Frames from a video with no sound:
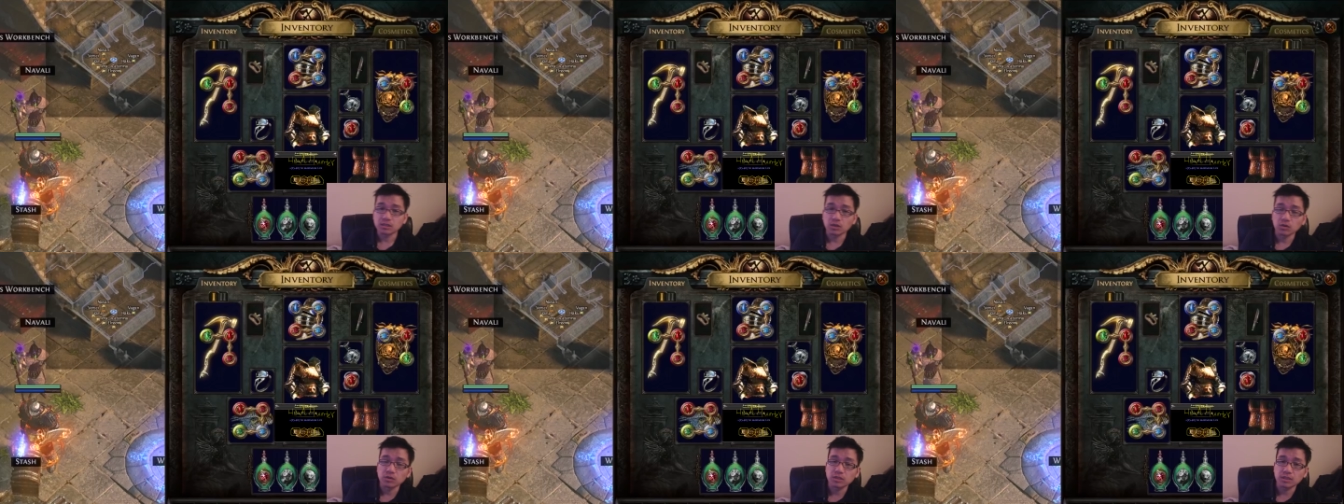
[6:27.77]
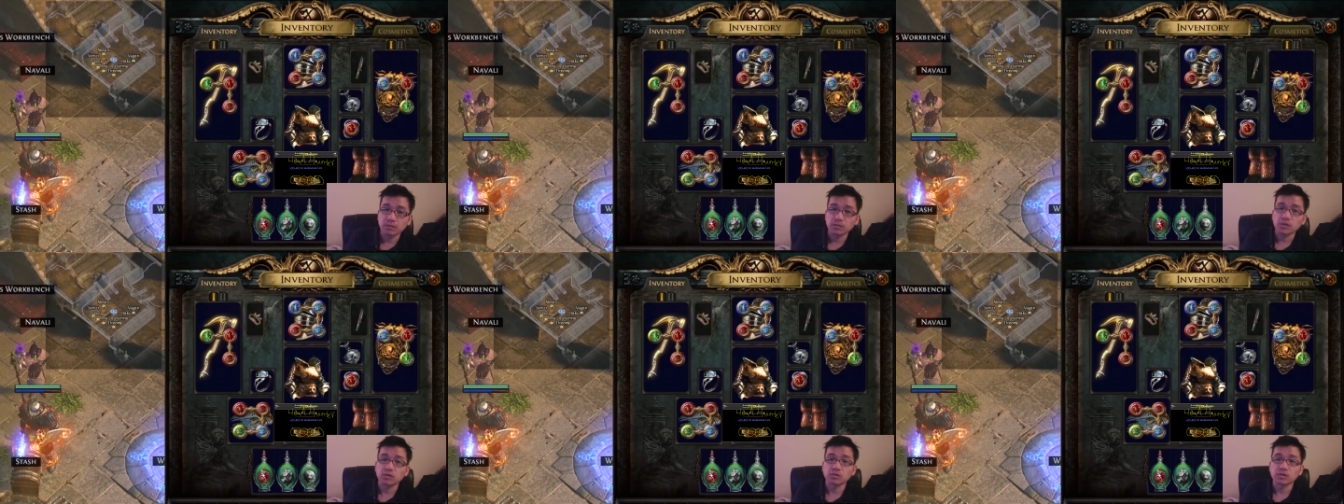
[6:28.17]
So it's
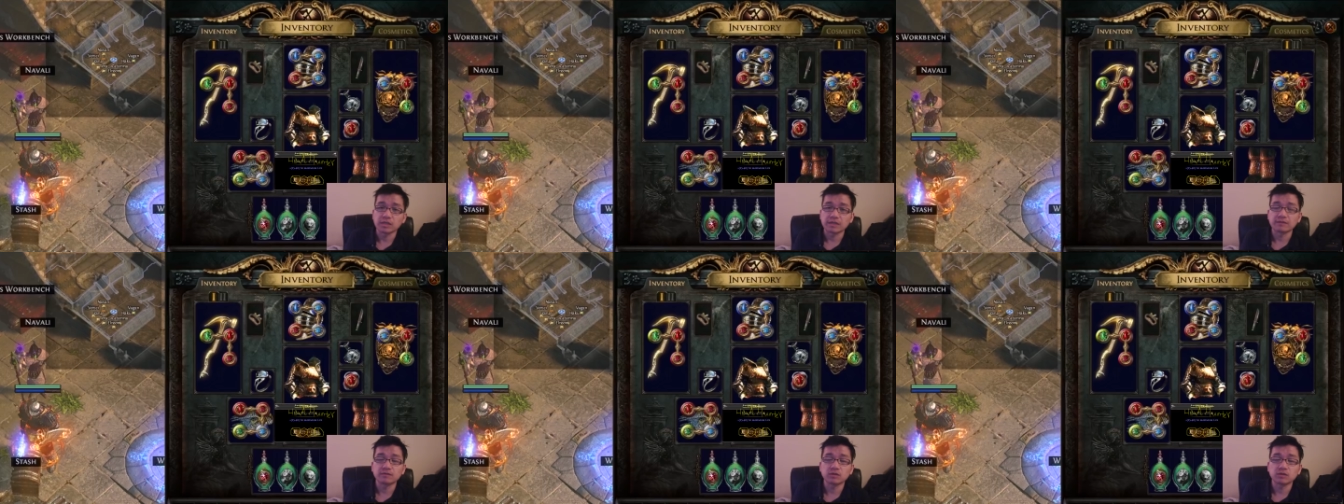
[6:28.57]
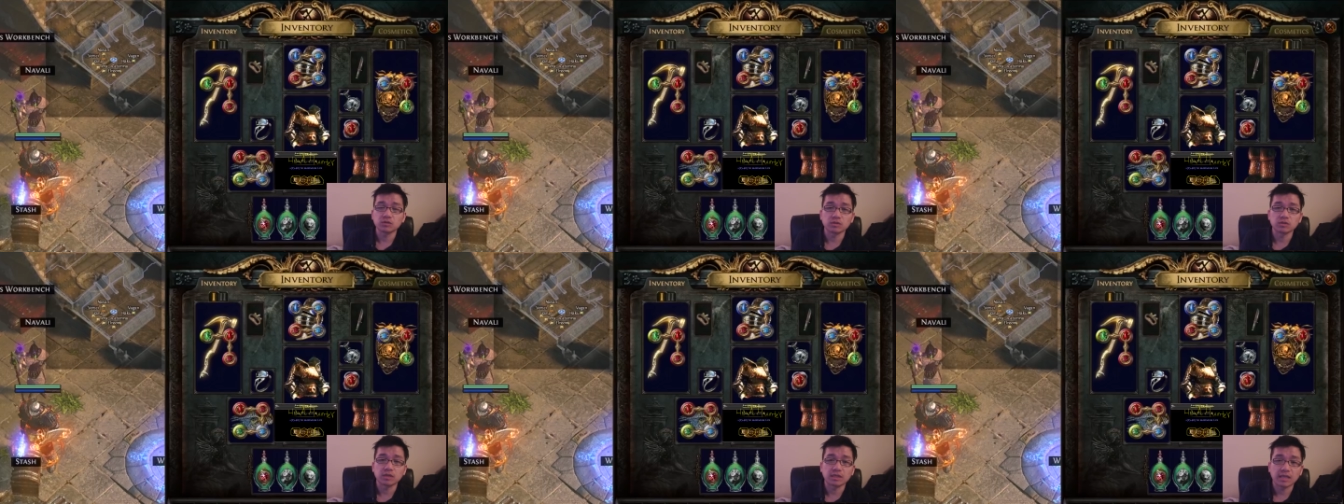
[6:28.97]
something to leave
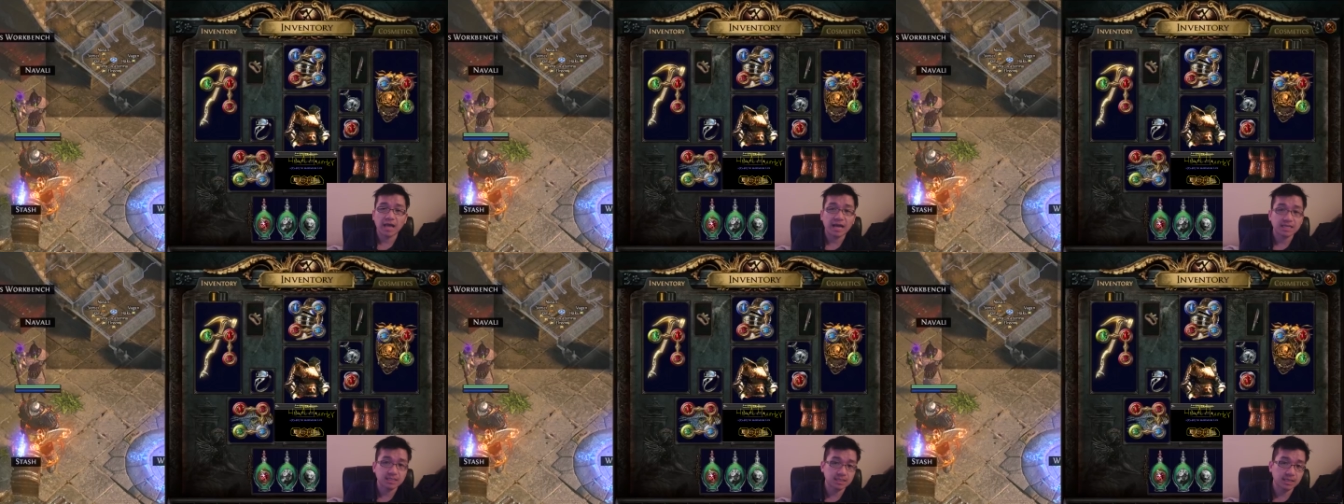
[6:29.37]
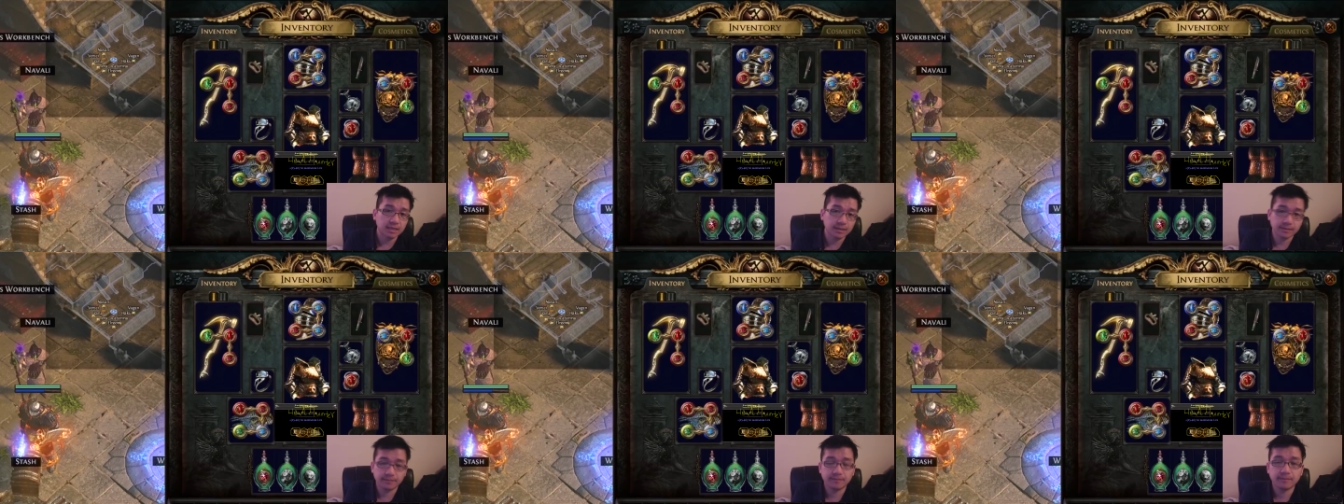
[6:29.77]
to the last
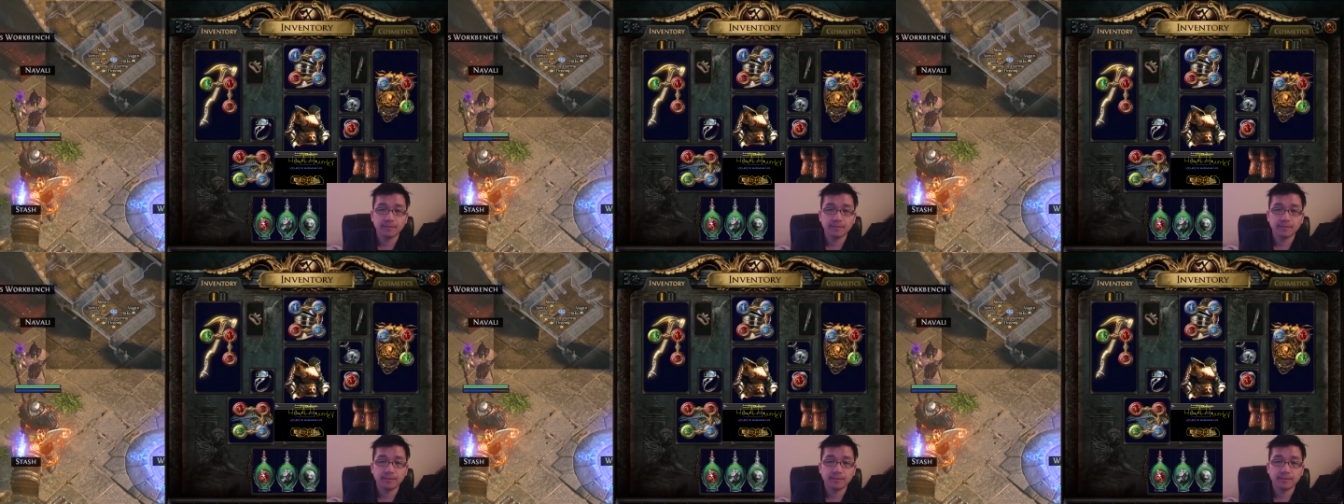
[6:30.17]
thing.